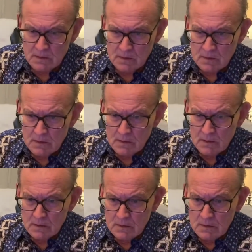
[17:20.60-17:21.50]

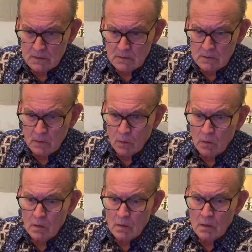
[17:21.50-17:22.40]

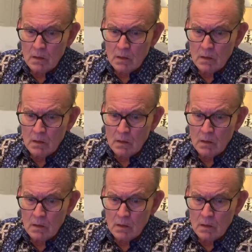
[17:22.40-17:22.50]
(no one is talking)